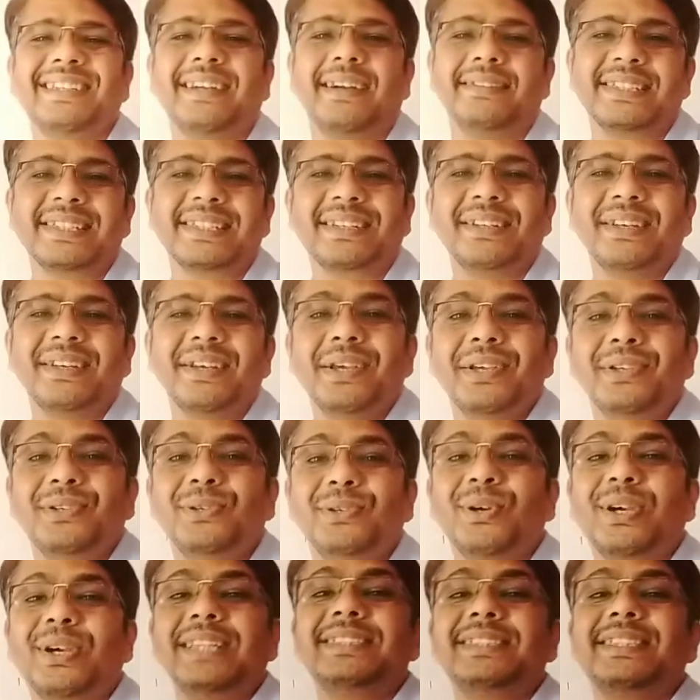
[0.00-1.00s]
So answer is
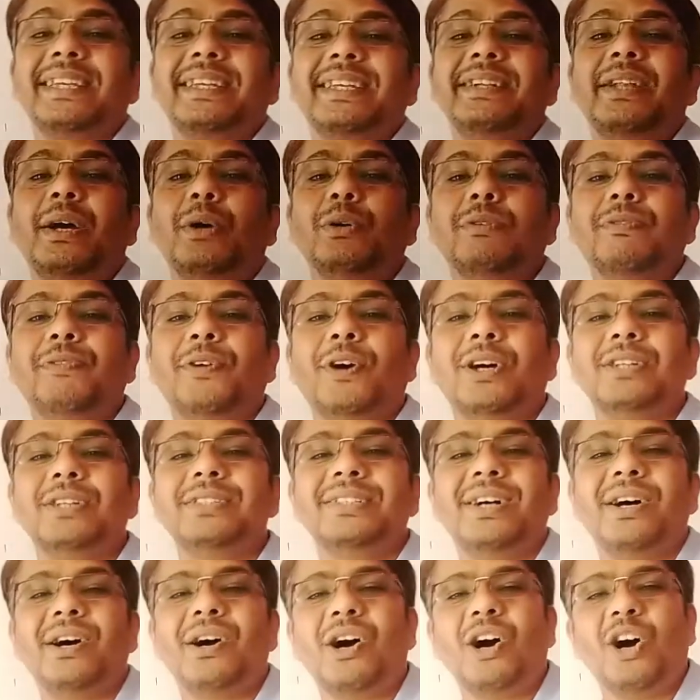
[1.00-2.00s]
correct. You can
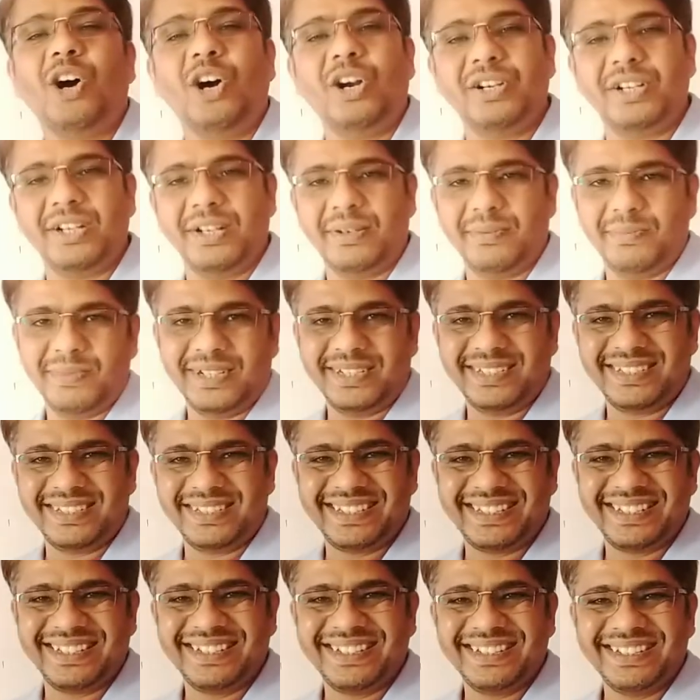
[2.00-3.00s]
check it out for
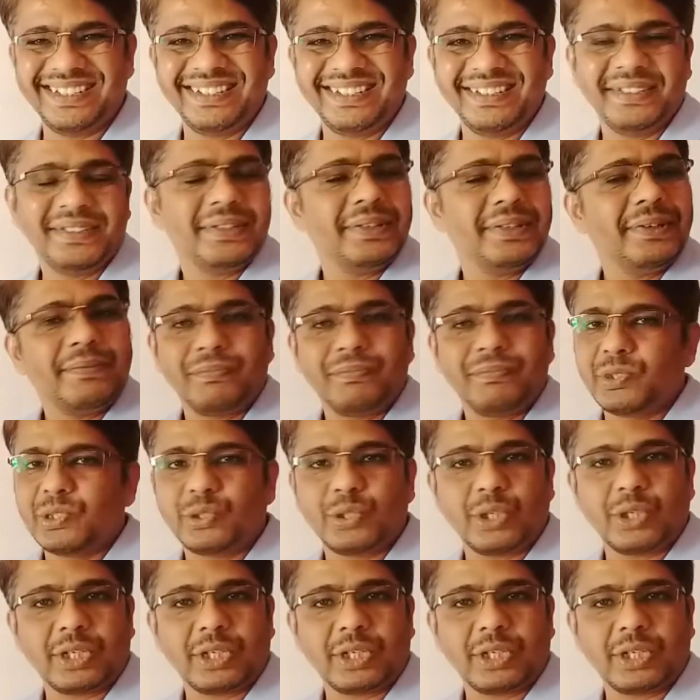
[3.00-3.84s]
odd numbers.